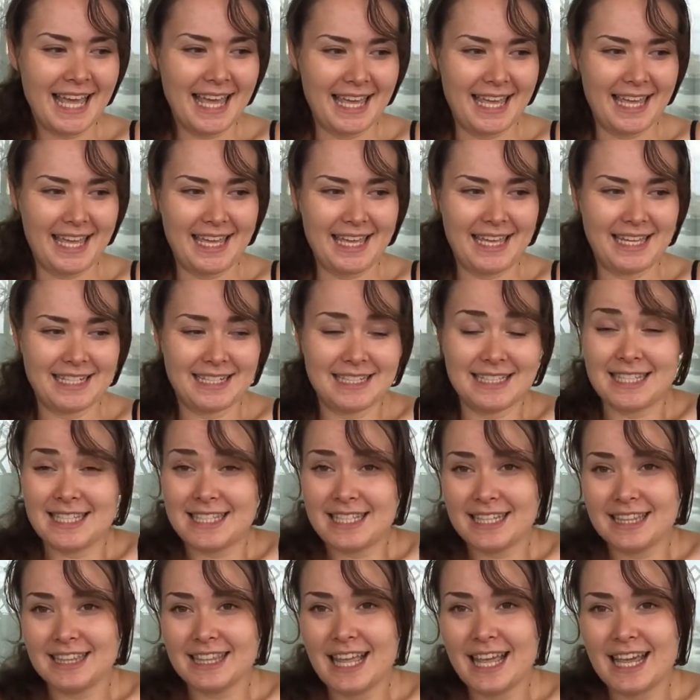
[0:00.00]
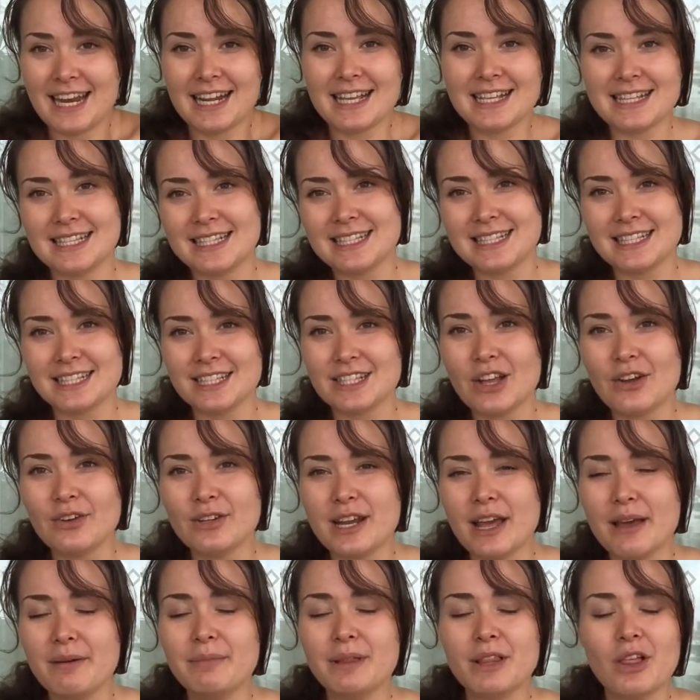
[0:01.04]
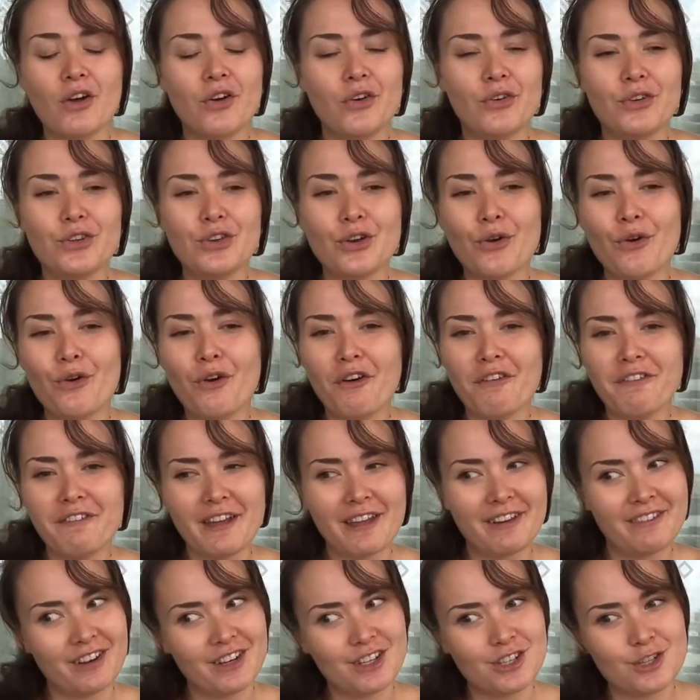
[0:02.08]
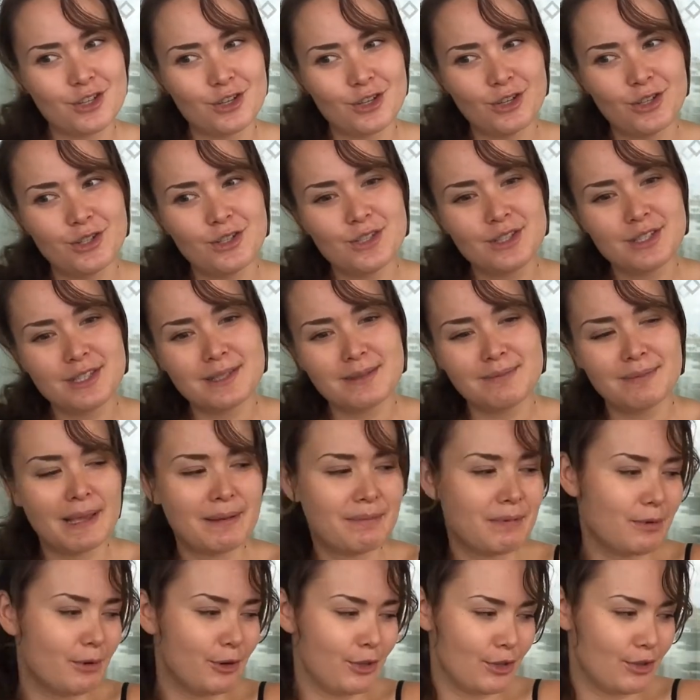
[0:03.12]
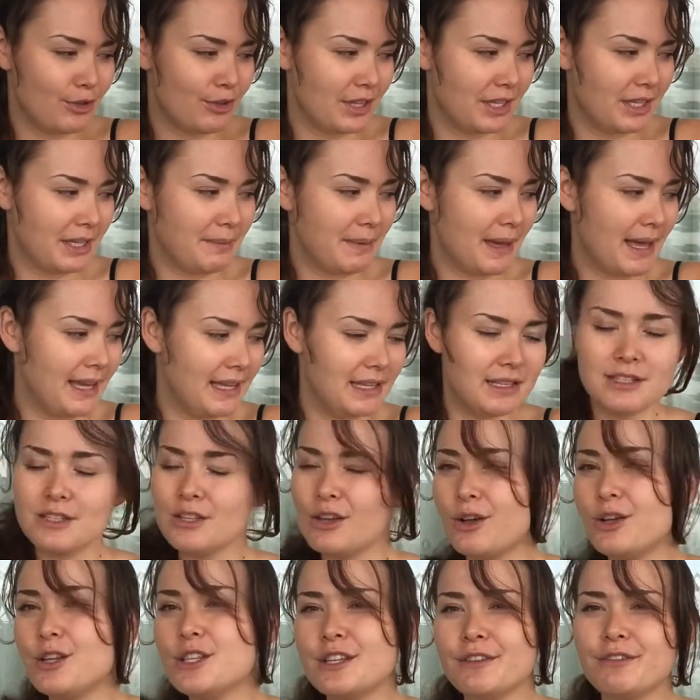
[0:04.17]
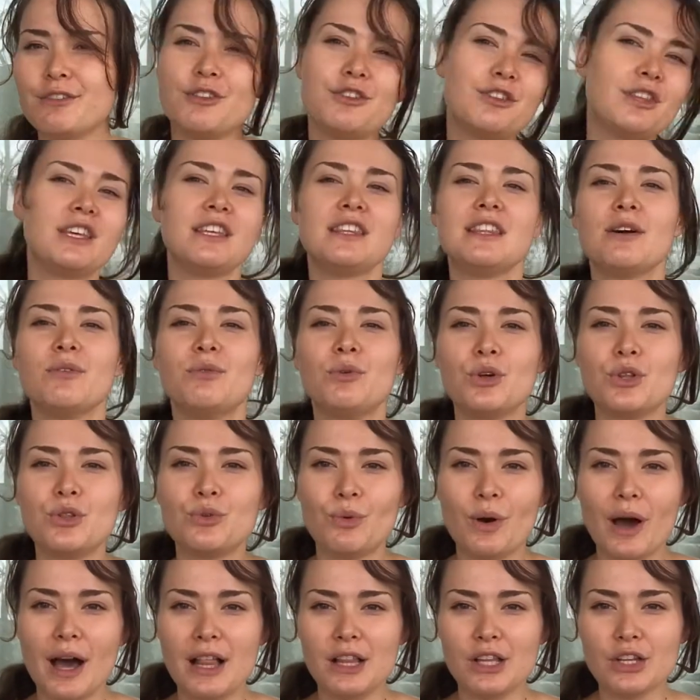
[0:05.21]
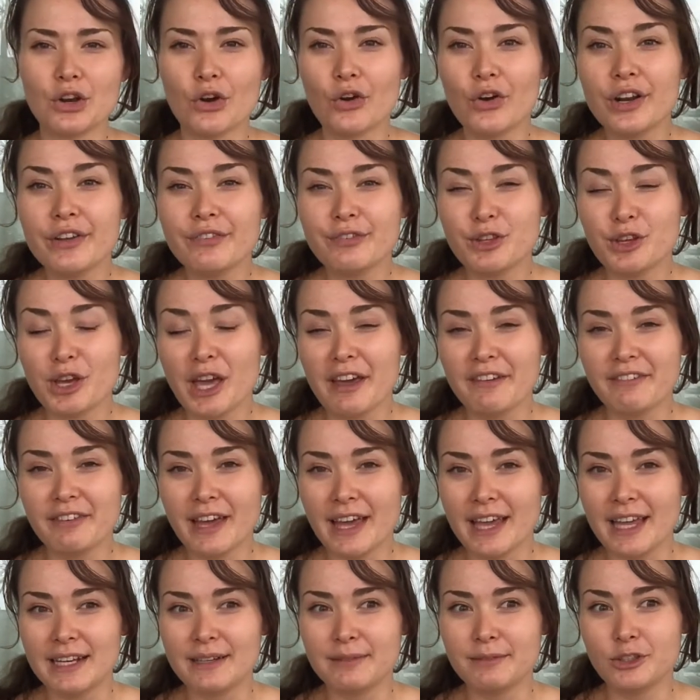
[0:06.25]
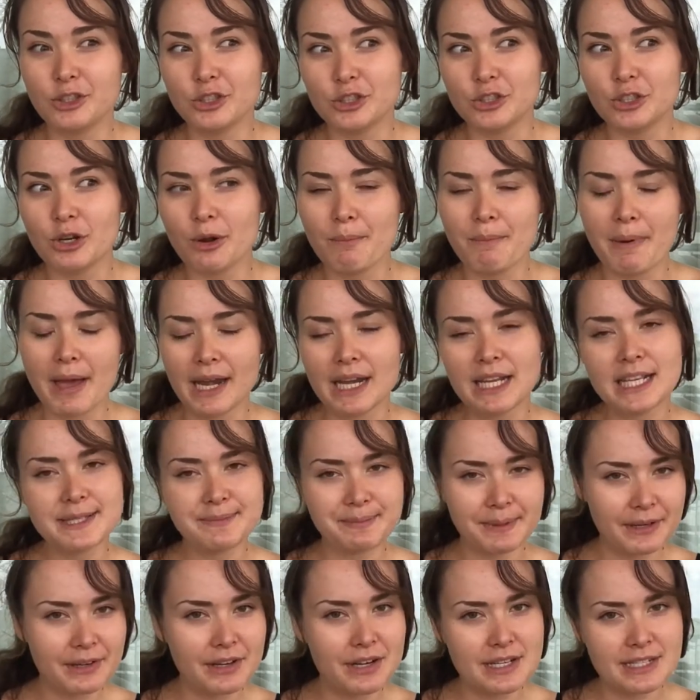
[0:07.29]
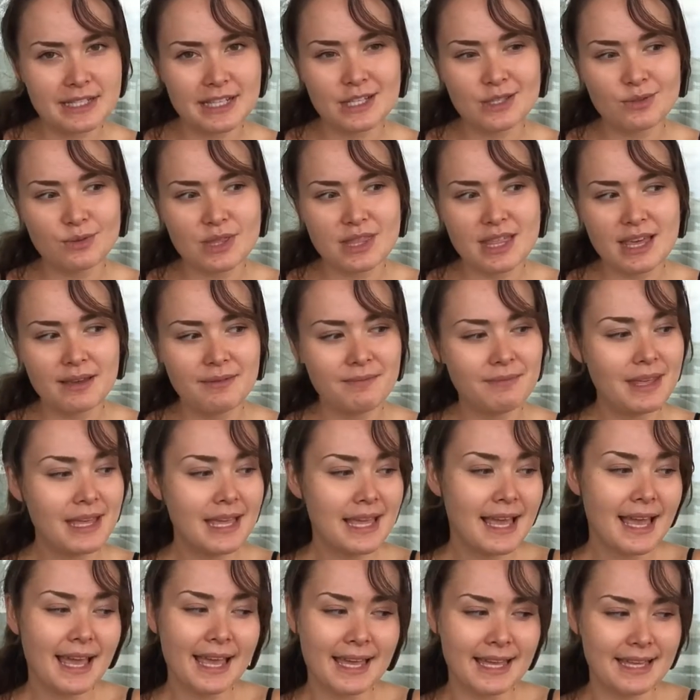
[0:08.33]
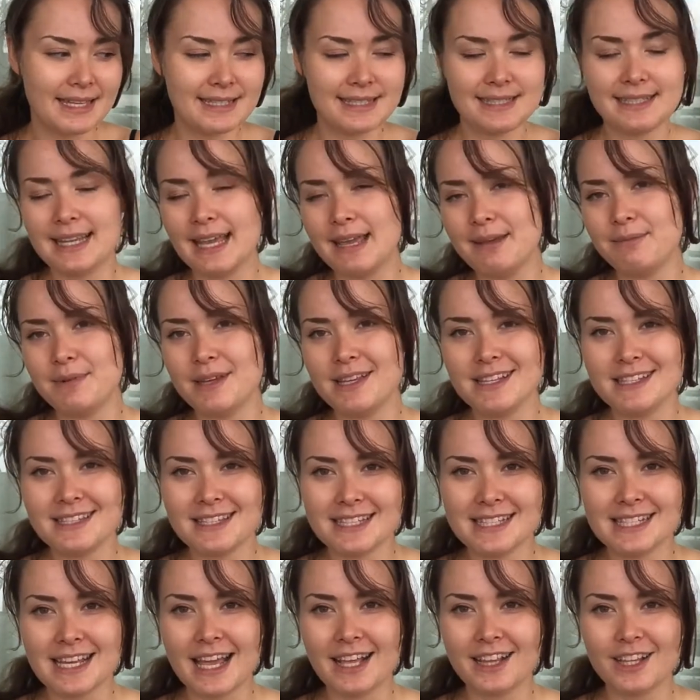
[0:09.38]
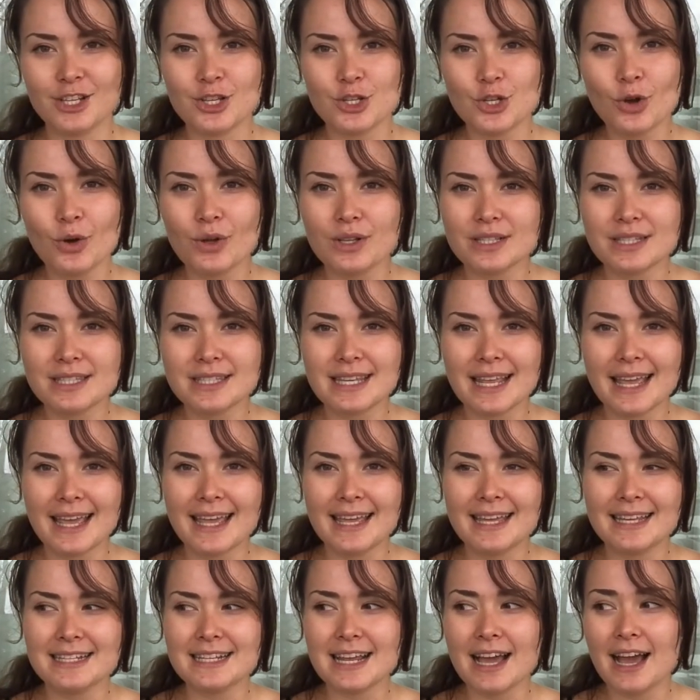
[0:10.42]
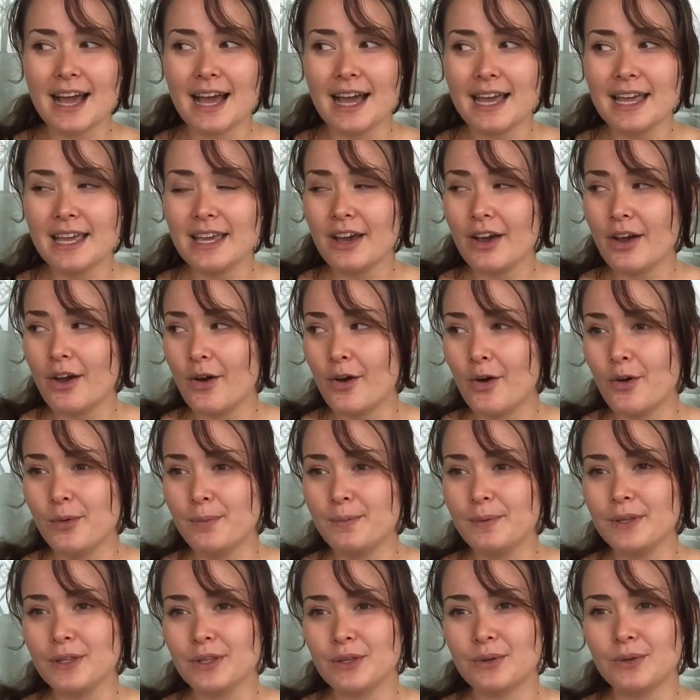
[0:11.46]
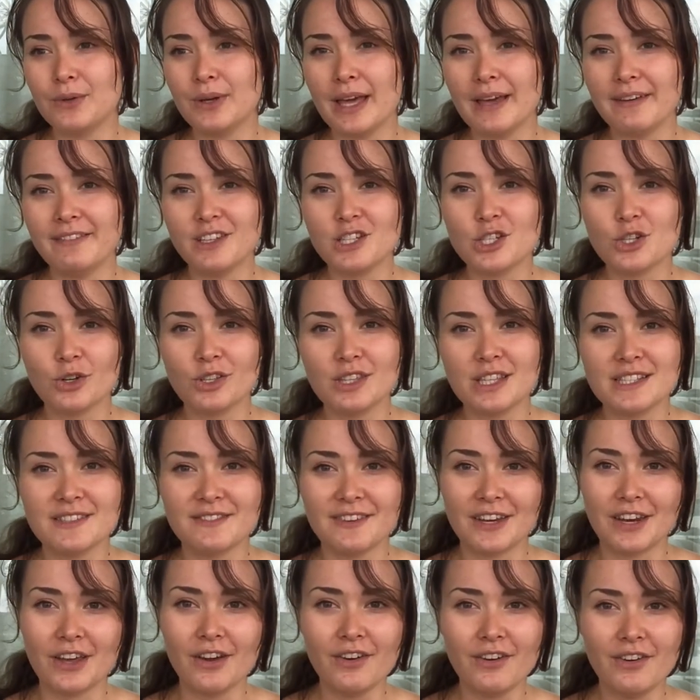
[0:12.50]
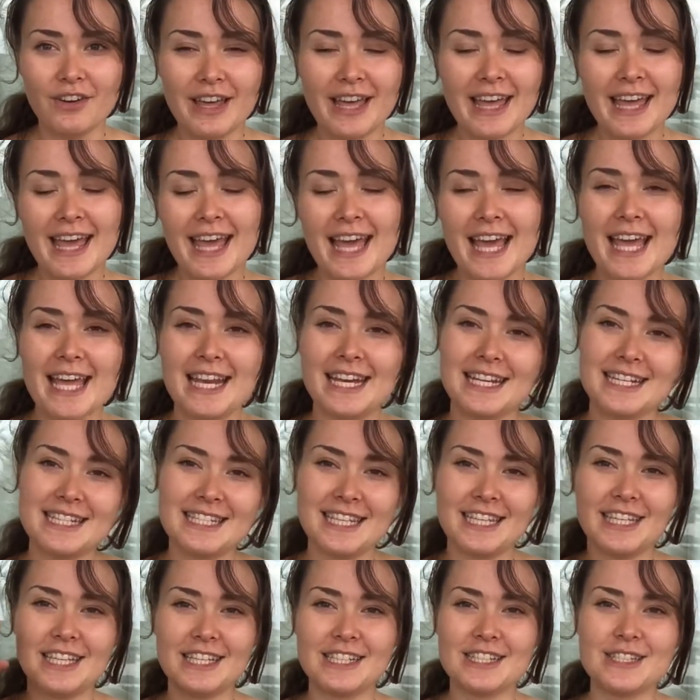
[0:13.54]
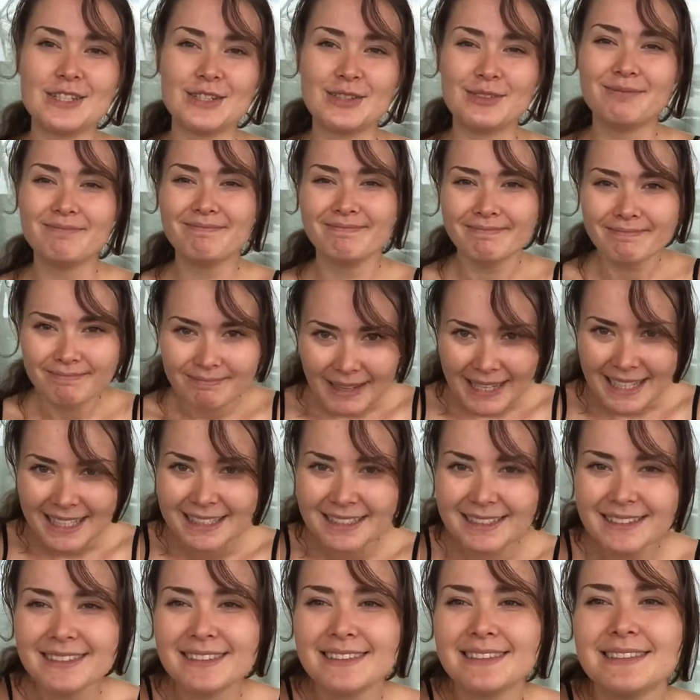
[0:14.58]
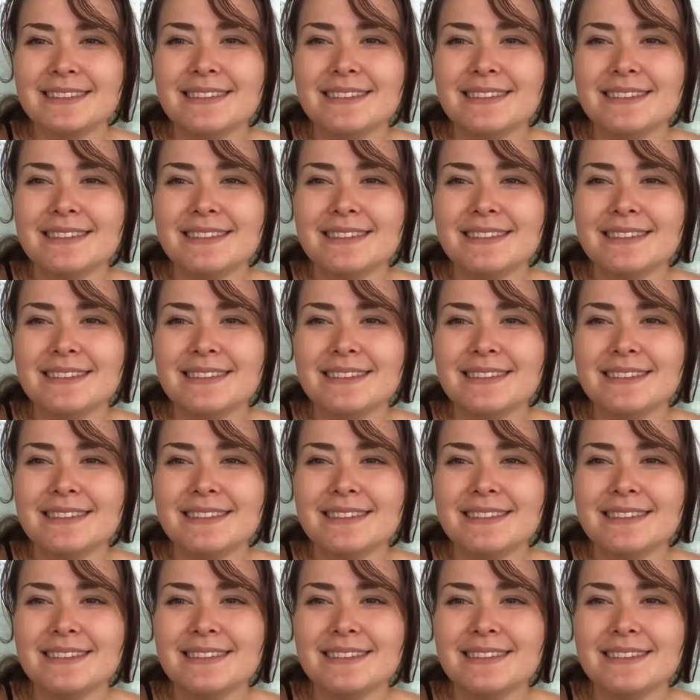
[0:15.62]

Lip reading: and let us know down below your favorite shoes, maybe what you think about insoles, if you think they're worthwhile or not, if you have had good or bad experiences with them, and same as the cycling shorts. And I hope you have enjoyed this video, and I'll see you again soon. Bye.